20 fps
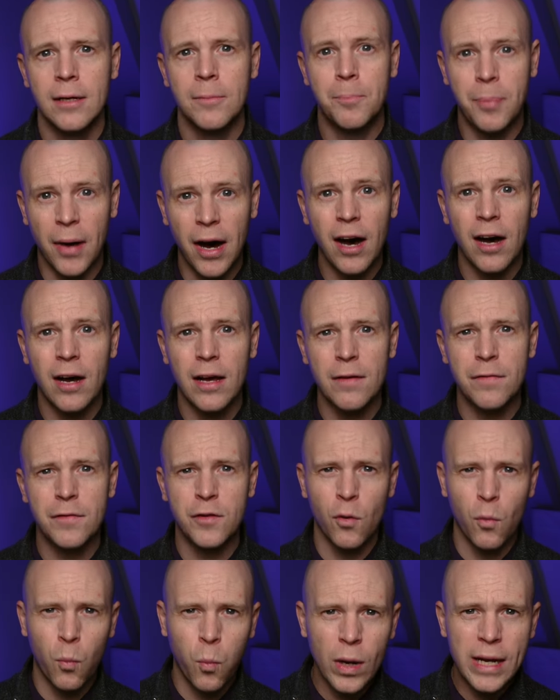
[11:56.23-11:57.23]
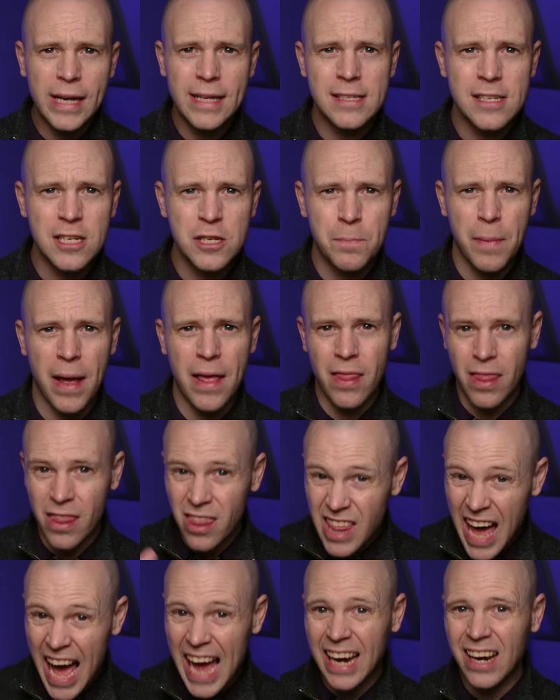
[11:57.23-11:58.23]
But if you're willing to spend
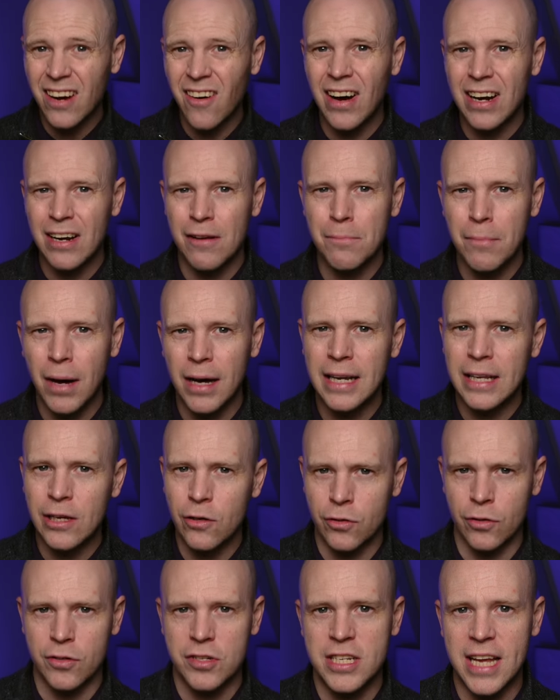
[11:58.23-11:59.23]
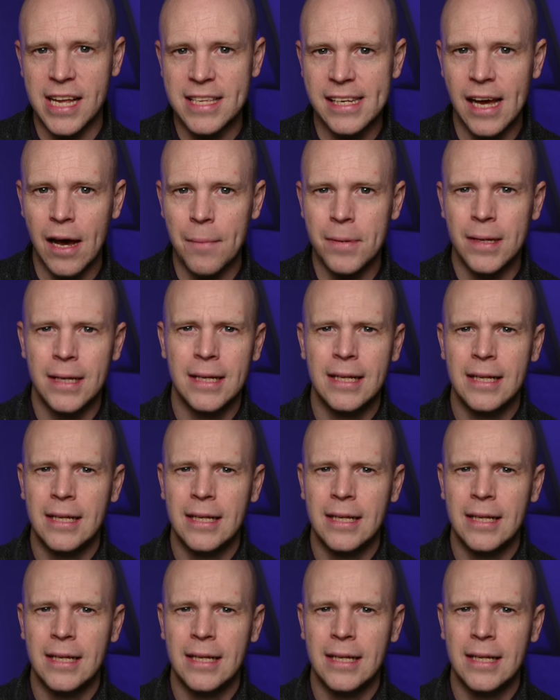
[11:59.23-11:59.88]
that kind of money on your setup,